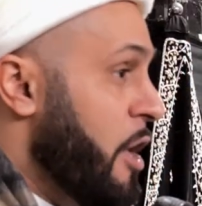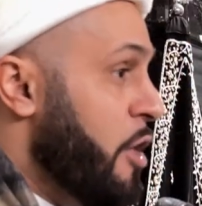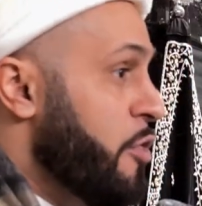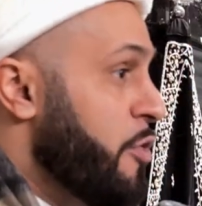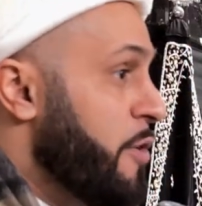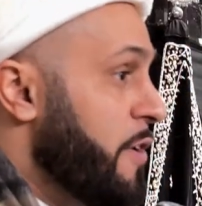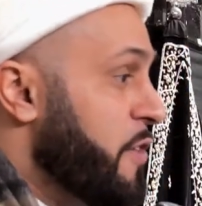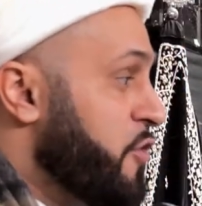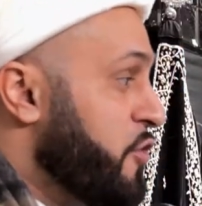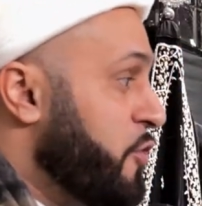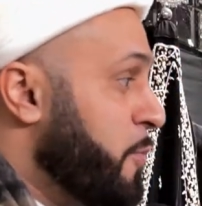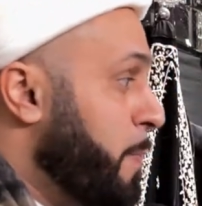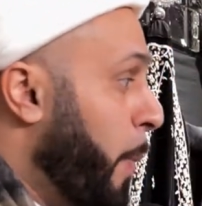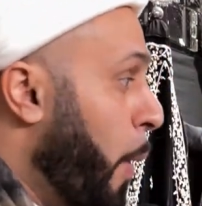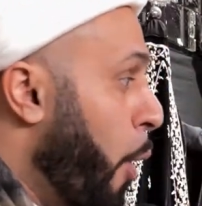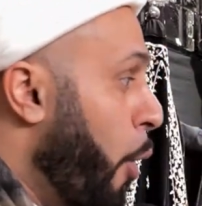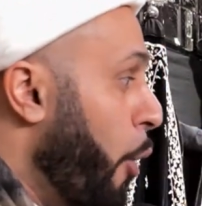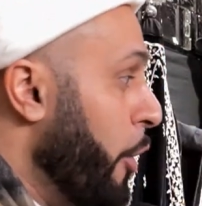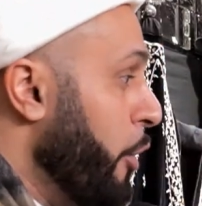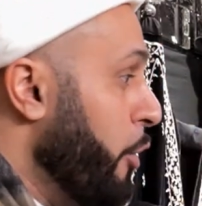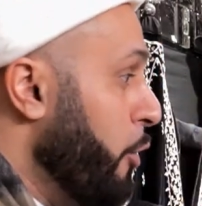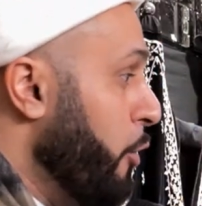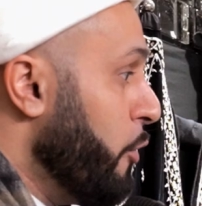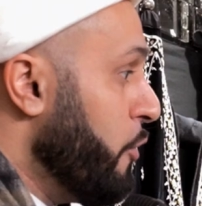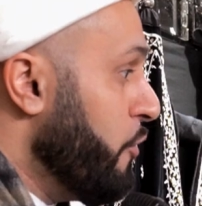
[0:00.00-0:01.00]
the
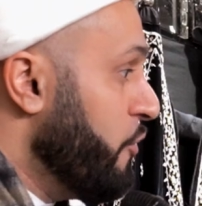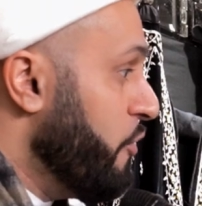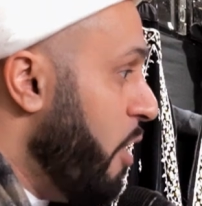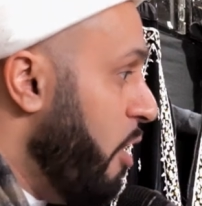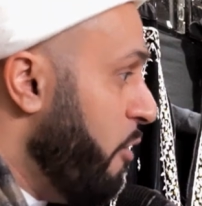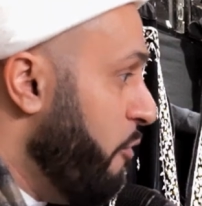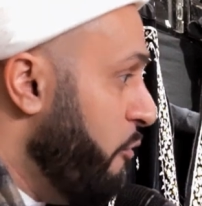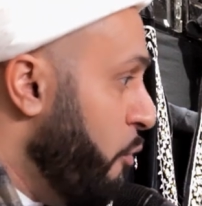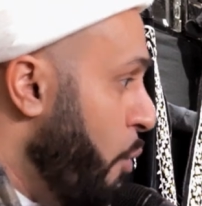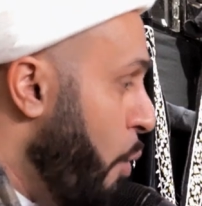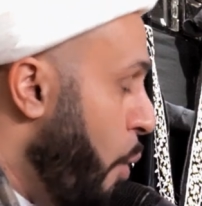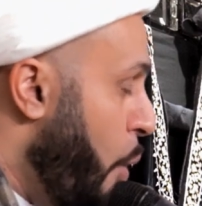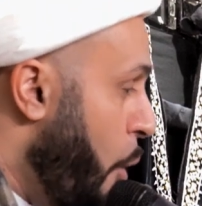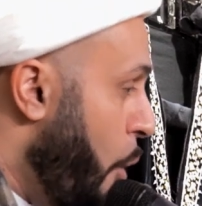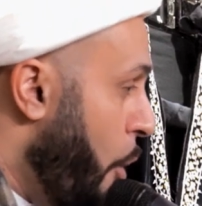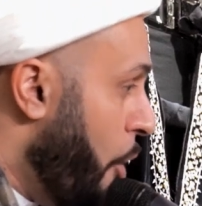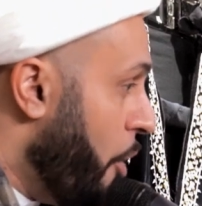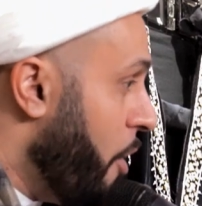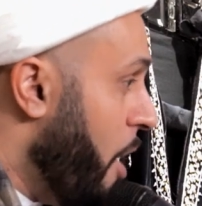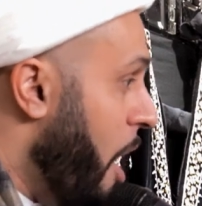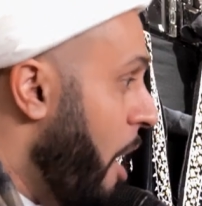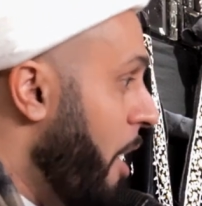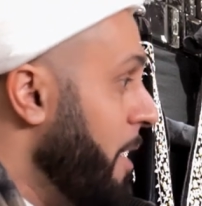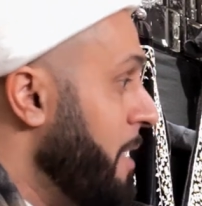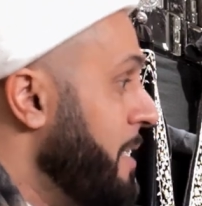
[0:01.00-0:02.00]
spoils of
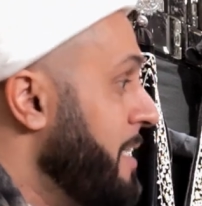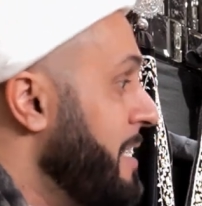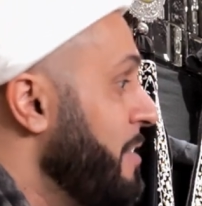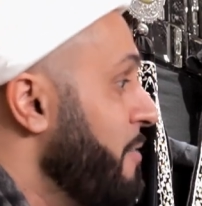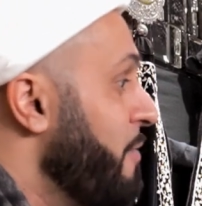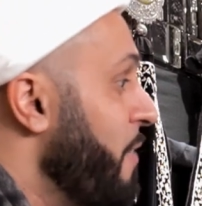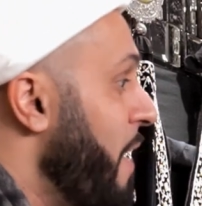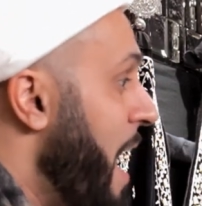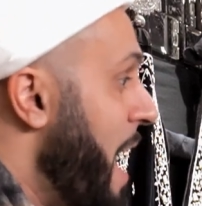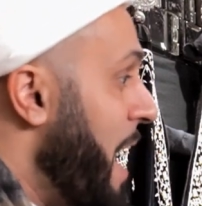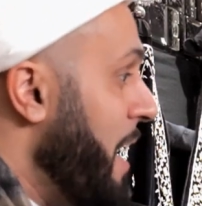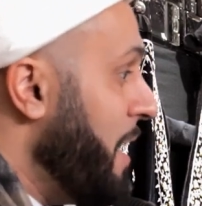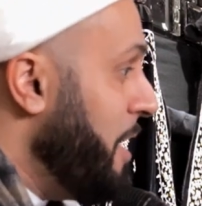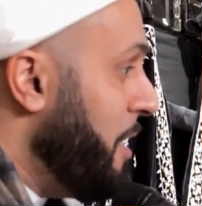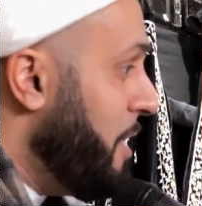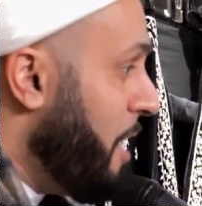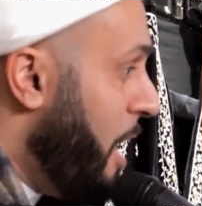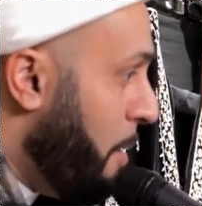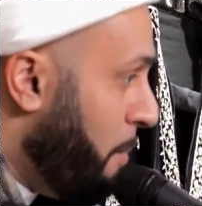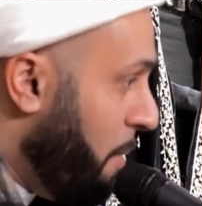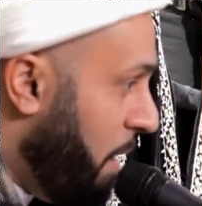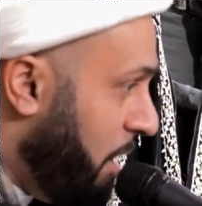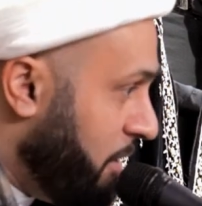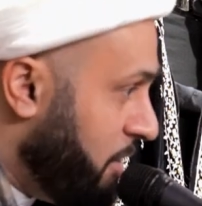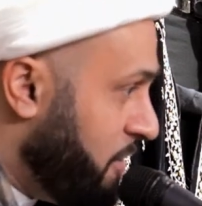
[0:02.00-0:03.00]
war are divided
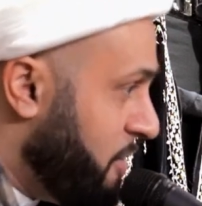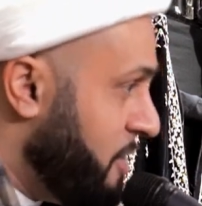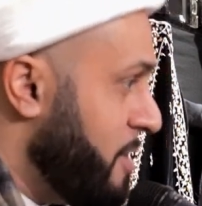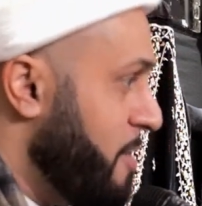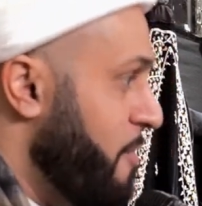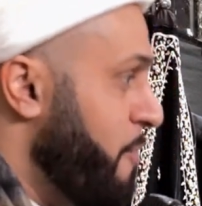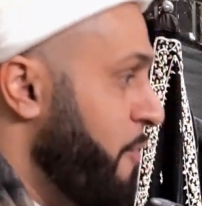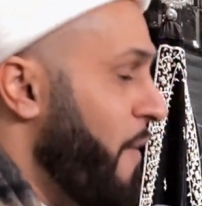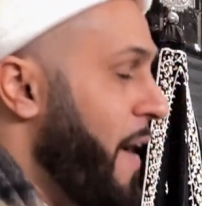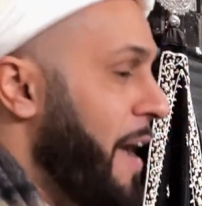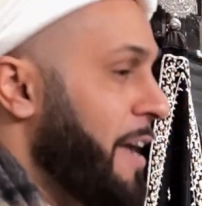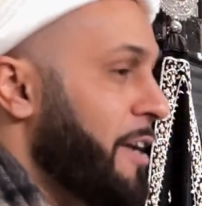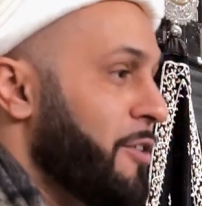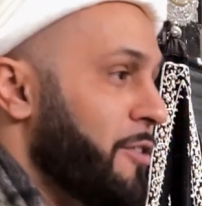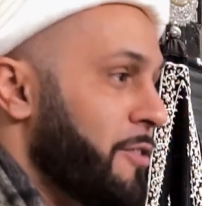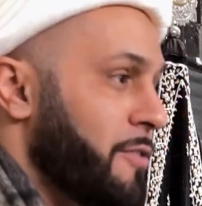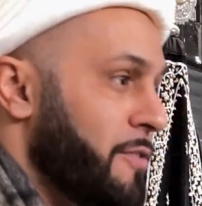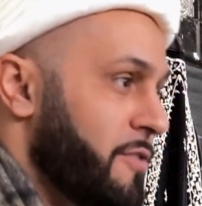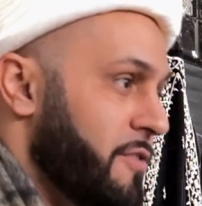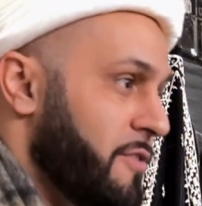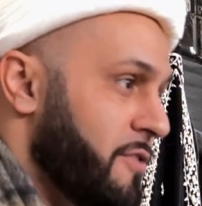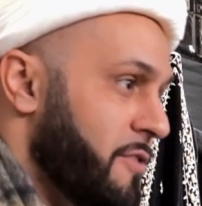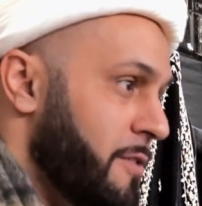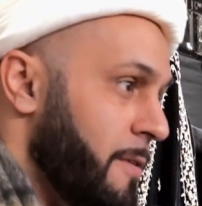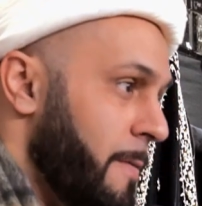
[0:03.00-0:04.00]
amongst the
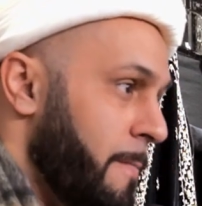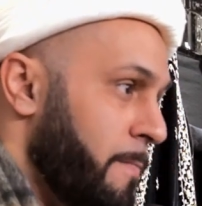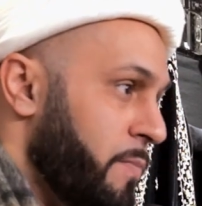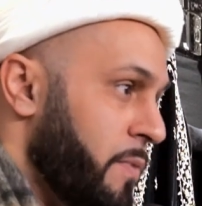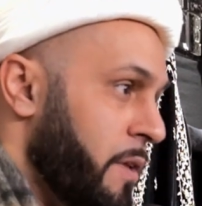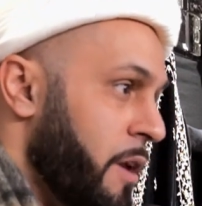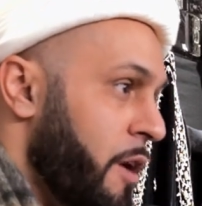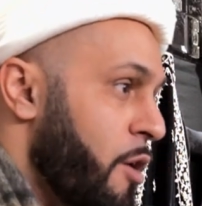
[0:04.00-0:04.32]
fighters.